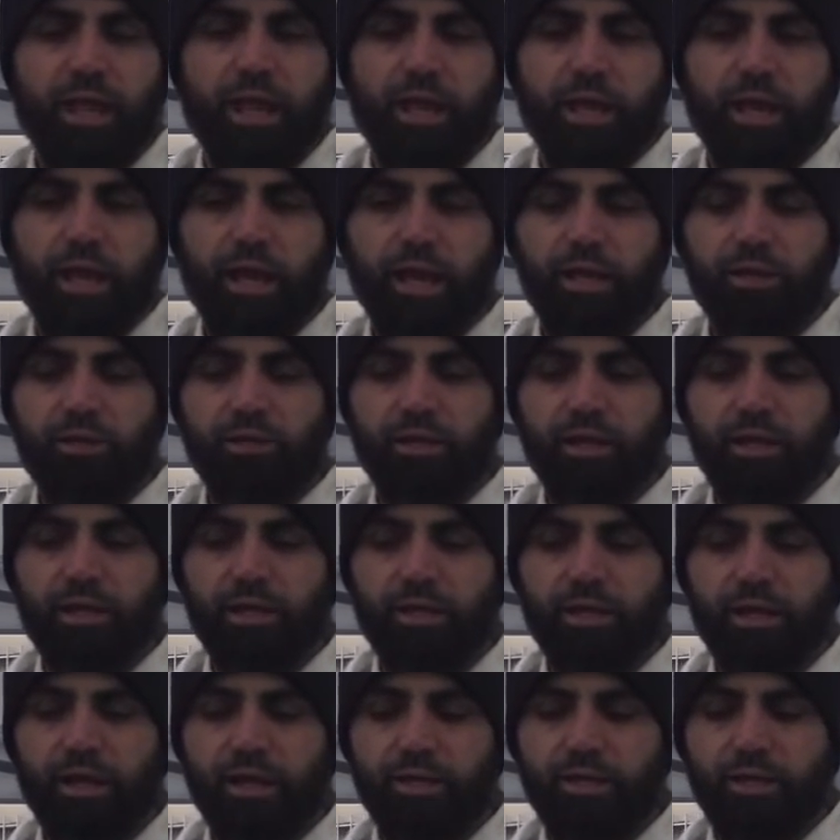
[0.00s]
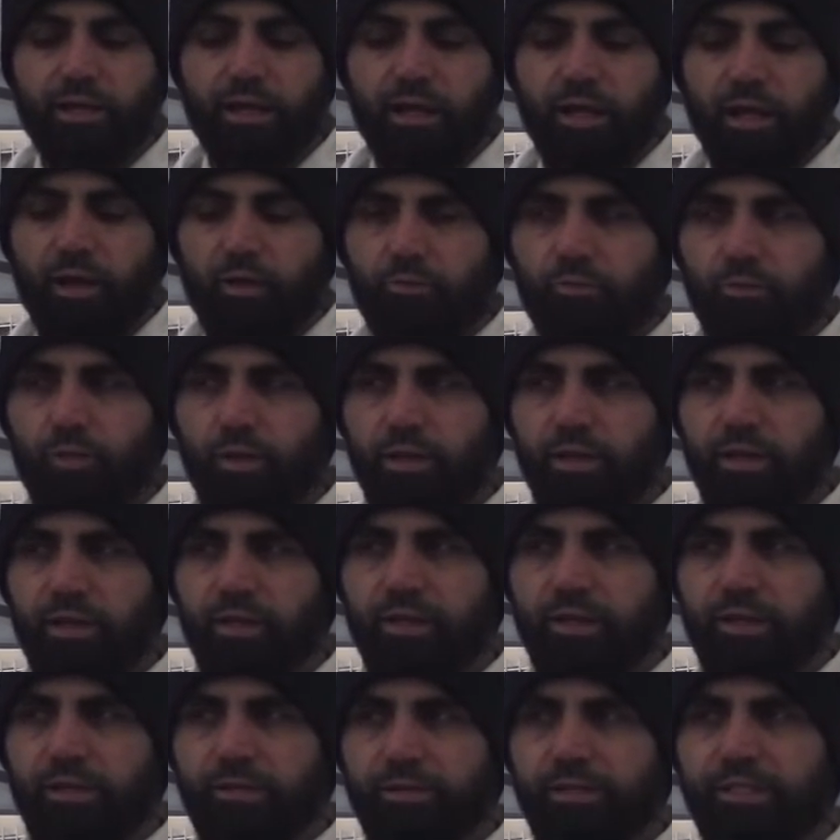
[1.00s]
And how to and, and one of
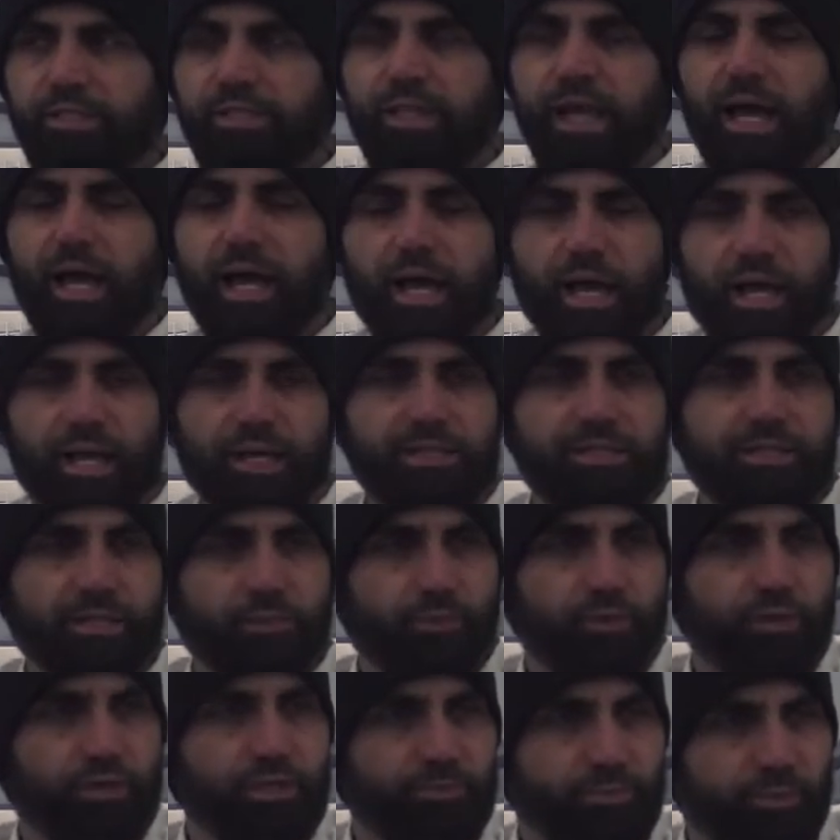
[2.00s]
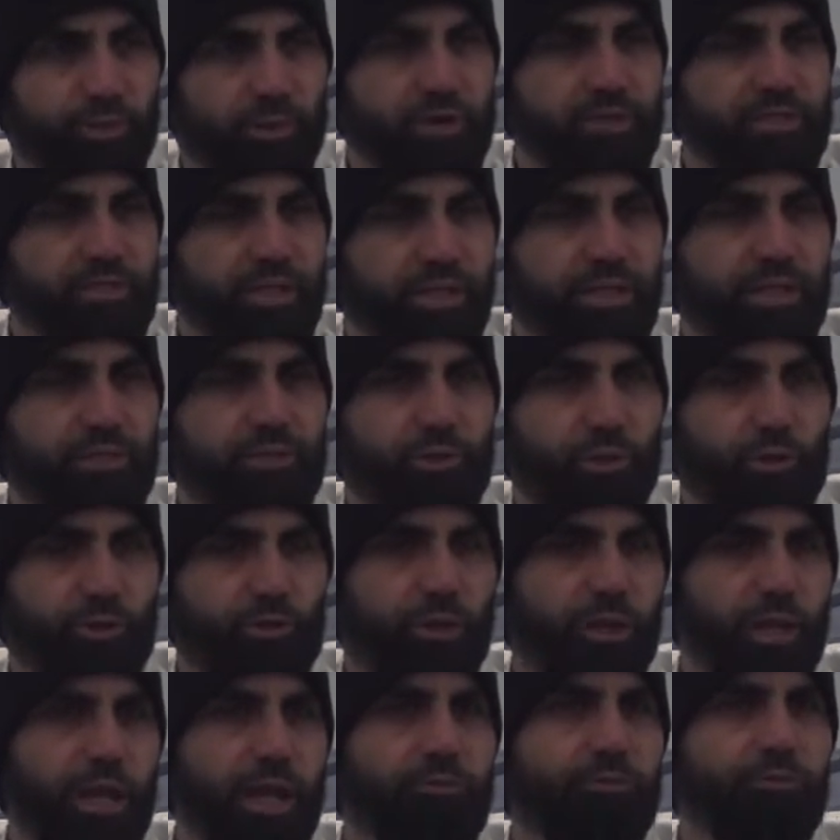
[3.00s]
the signs that we're experiencing
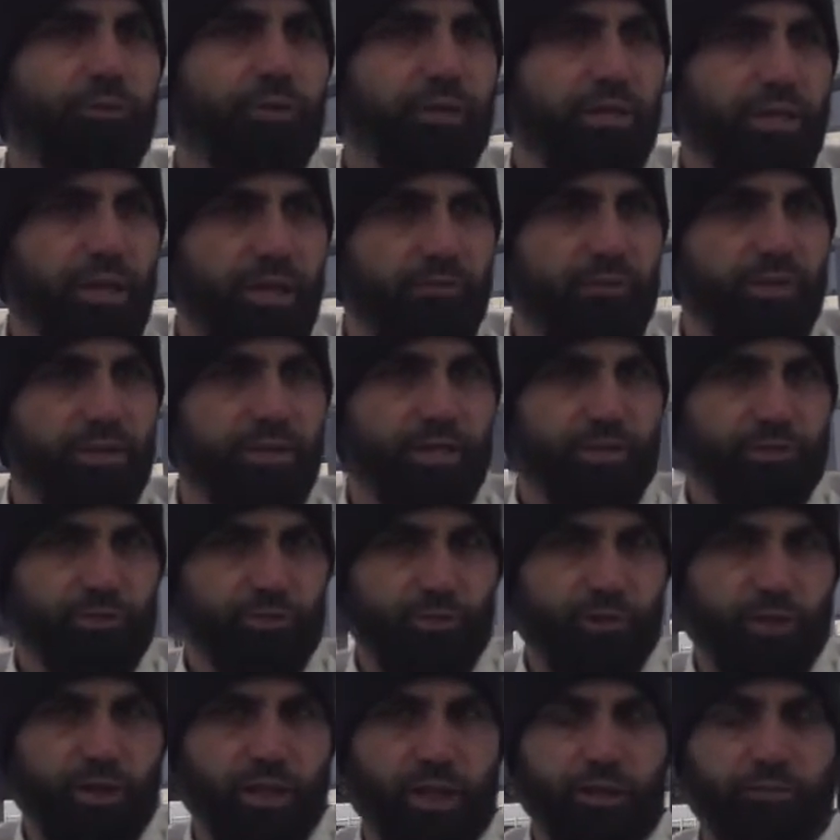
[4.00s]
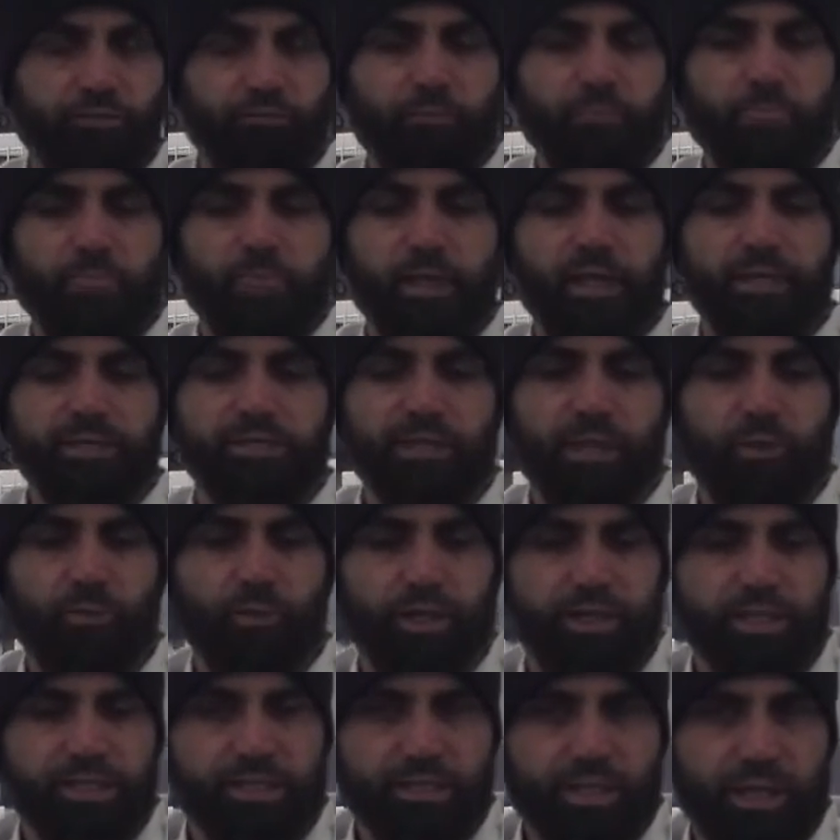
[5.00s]
eternal life or living the eternal life is that
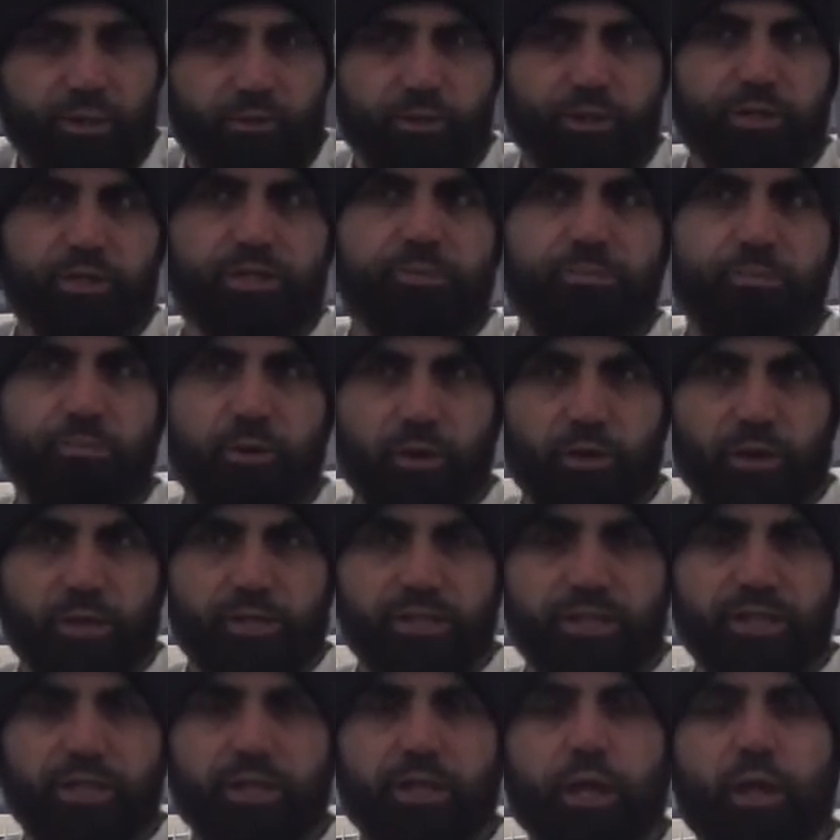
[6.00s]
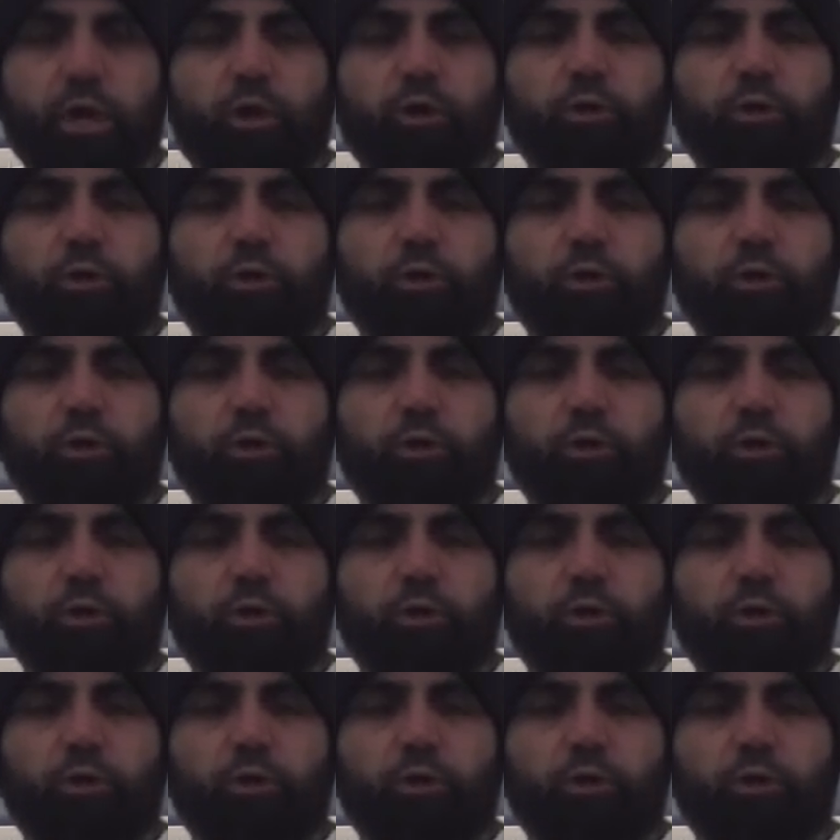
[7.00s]
we can say we're experiencing